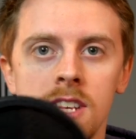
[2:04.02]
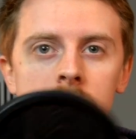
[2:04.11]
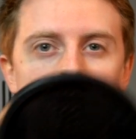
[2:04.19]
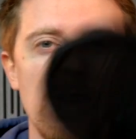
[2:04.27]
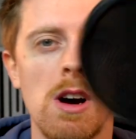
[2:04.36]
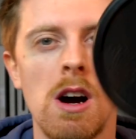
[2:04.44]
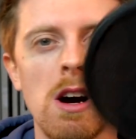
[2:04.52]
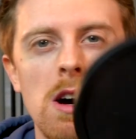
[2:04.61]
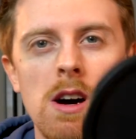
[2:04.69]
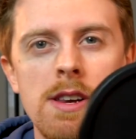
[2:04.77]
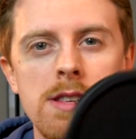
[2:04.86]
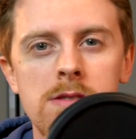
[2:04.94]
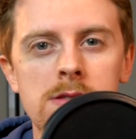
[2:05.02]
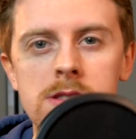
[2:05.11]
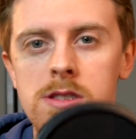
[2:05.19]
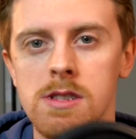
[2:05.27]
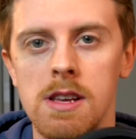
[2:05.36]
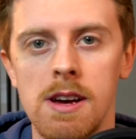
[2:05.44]
It's not a hard
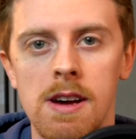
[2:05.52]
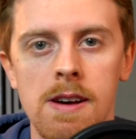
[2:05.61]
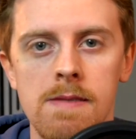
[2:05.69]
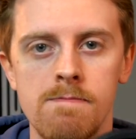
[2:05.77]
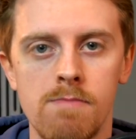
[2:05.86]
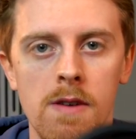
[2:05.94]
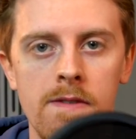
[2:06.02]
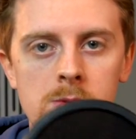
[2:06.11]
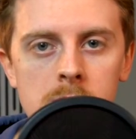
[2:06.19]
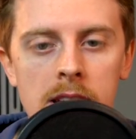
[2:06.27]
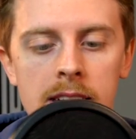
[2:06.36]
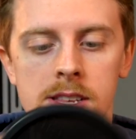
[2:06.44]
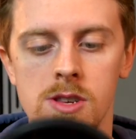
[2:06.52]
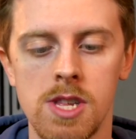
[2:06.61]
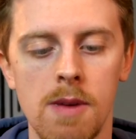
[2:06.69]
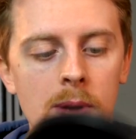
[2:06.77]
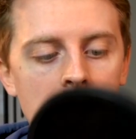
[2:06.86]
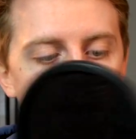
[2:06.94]
pop filter layer.
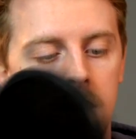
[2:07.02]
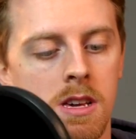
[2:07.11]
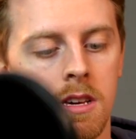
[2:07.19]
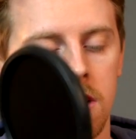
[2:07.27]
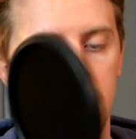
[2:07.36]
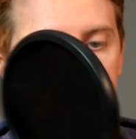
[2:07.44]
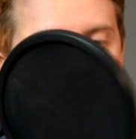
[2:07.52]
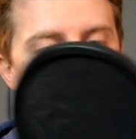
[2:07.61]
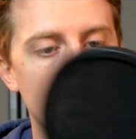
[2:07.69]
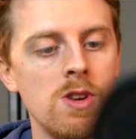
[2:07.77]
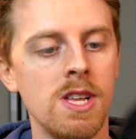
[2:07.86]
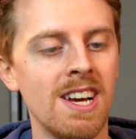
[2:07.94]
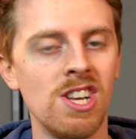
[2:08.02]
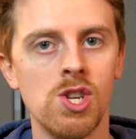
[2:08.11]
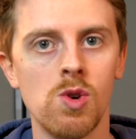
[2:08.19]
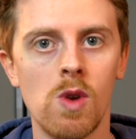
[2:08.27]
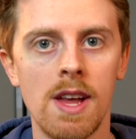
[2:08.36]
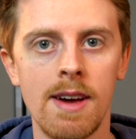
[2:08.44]
So typically when you get a
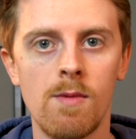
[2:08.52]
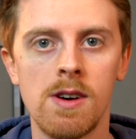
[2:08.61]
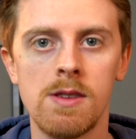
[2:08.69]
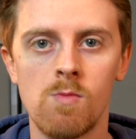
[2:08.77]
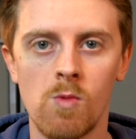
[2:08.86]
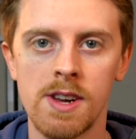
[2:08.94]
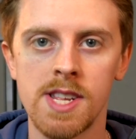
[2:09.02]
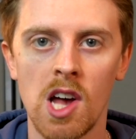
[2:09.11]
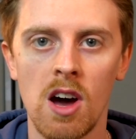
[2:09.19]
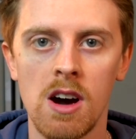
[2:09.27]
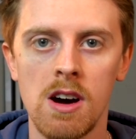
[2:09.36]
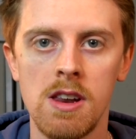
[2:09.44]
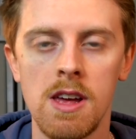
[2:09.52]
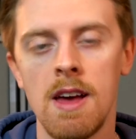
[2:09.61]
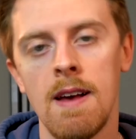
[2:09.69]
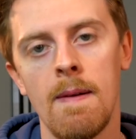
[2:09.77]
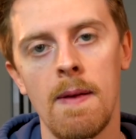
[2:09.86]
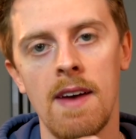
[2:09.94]
dual layer one's hard
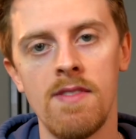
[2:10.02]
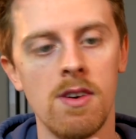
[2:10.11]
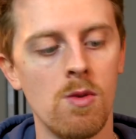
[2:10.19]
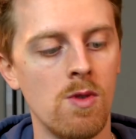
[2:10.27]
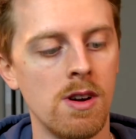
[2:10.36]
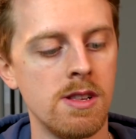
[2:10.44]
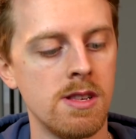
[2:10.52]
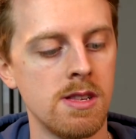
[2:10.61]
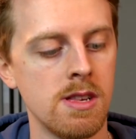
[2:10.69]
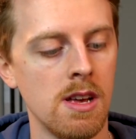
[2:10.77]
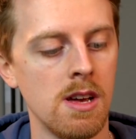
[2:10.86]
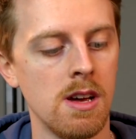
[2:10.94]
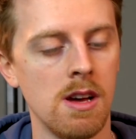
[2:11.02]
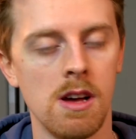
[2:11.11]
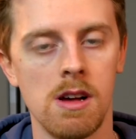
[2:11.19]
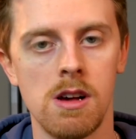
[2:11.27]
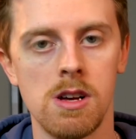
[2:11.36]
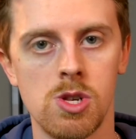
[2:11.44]
and the other one's
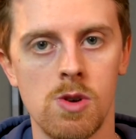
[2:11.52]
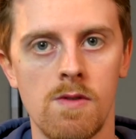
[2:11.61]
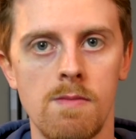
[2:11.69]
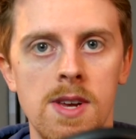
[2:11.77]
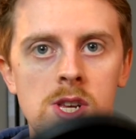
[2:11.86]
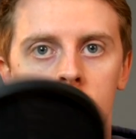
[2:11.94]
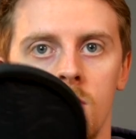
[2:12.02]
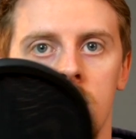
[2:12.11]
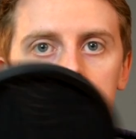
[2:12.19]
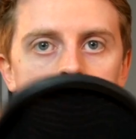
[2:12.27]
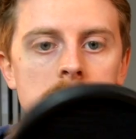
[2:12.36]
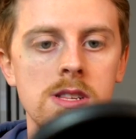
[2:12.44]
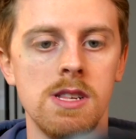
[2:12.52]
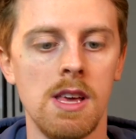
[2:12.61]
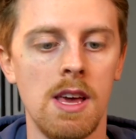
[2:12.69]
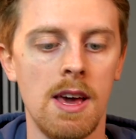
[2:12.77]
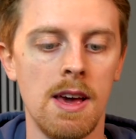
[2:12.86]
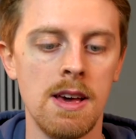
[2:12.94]
a soft meshy one, like you can
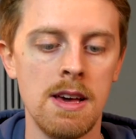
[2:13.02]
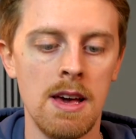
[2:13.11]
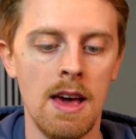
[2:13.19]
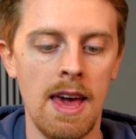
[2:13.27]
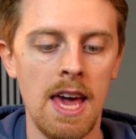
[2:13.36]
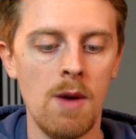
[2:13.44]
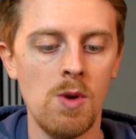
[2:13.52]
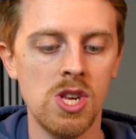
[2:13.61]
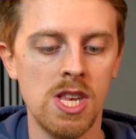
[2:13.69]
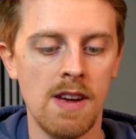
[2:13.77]
see here. Here we